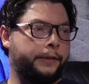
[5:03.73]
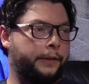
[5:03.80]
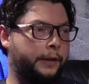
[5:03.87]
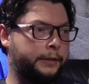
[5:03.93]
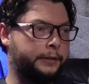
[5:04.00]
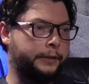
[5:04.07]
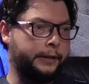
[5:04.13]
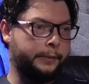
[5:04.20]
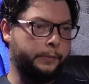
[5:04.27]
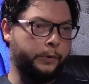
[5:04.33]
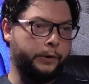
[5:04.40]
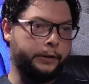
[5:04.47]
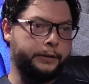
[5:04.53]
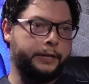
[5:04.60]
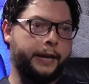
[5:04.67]
thoughts are getting
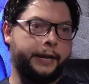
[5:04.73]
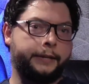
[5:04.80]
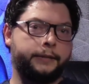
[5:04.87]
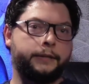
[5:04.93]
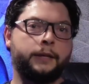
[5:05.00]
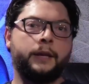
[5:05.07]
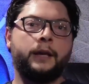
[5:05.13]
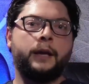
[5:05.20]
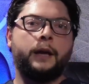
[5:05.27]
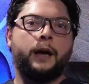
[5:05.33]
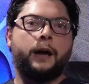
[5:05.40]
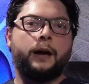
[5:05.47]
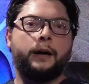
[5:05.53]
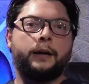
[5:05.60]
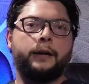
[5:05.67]
more intense.
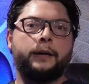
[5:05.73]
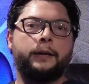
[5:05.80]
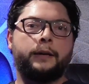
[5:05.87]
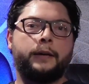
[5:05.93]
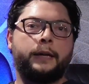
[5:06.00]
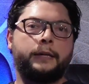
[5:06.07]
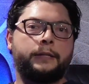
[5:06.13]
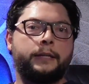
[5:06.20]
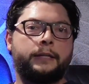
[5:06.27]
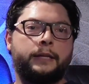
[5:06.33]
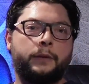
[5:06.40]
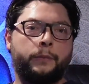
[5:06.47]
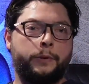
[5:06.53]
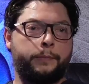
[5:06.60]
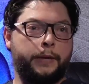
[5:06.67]

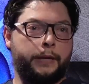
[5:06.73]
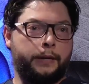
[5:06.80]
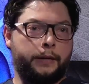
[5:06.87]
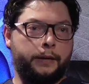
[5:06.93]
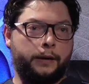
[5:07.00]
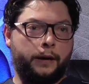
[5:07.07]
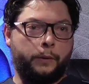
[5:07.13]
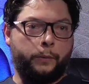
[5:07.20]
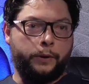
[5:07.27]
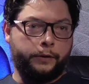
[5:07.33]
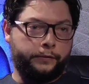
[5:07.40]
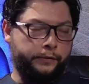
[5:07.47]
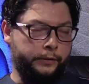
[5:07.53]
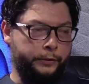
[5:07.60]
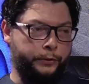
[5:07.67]
ECT would be a
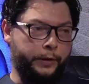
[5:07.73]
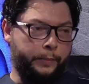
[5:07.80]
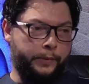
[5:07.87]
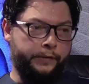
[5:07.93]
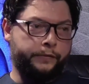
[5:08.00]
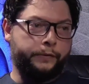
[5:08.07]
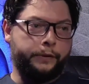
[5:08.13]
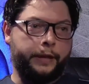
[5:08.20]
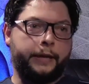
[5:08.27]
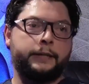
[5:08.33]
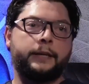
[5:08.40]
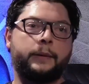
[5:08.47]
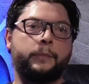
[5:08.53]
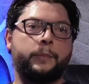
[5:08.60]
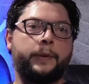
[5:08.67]
wonderful treatment for that
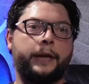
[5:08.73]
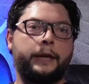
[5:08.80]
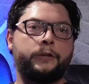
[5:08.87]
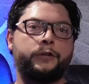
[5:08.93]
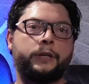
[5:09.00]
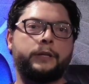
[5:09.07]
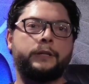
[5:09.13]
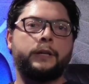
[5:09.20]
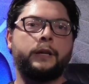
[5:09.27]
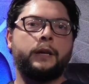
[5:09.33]
type of patient.